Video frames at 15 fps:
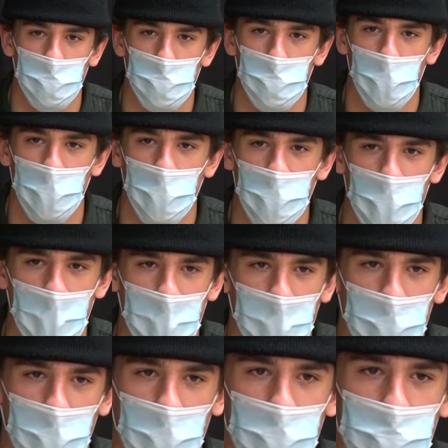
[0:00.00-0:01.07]
with money,
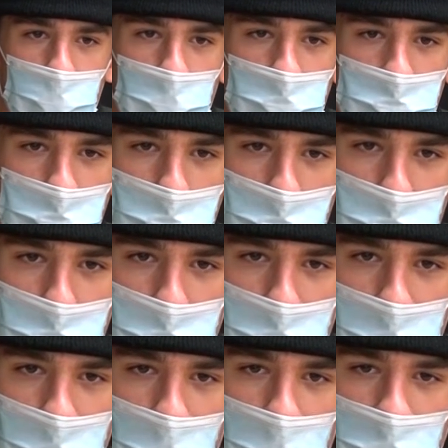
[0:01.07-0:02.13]
non perishable
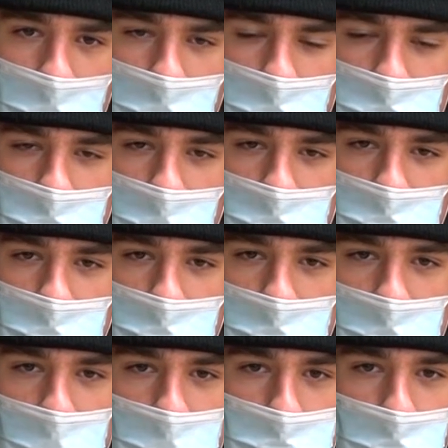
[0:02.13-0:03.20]
food, and other
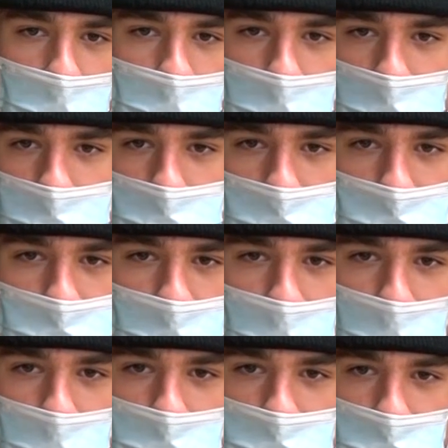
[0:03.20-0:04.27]
necessities like blankets,
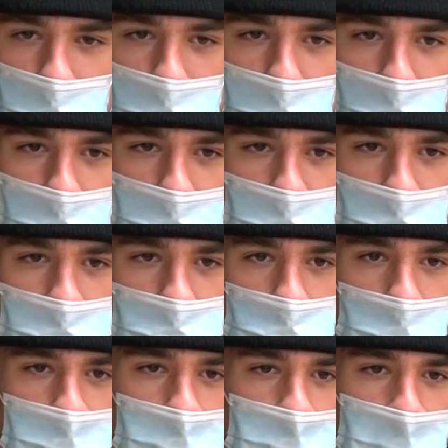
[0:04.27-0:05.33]
jackets, and other needs.
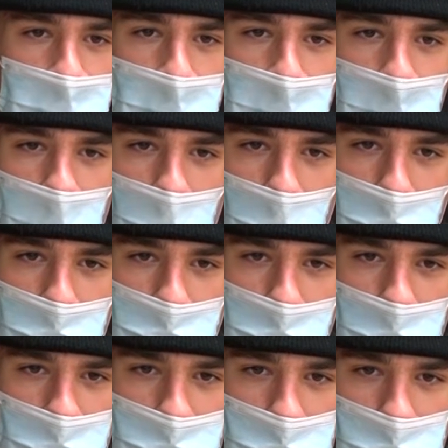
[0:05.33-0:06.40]
All
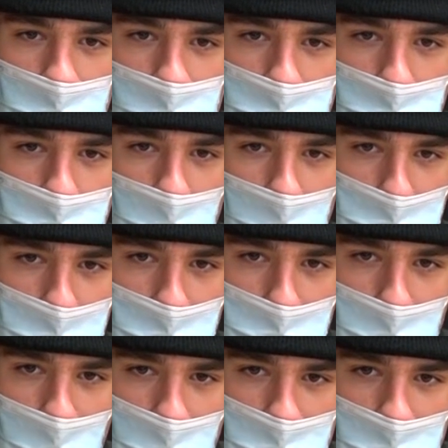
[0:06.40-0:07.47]
donations can be dropped in
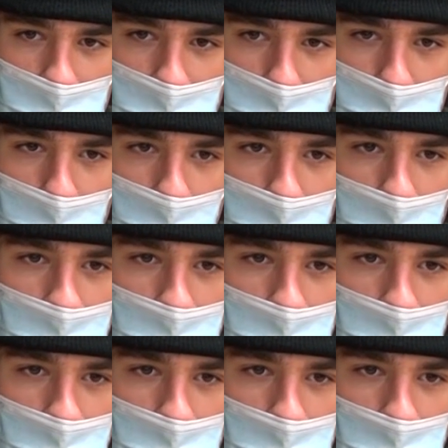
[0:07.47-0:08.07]
boxes at both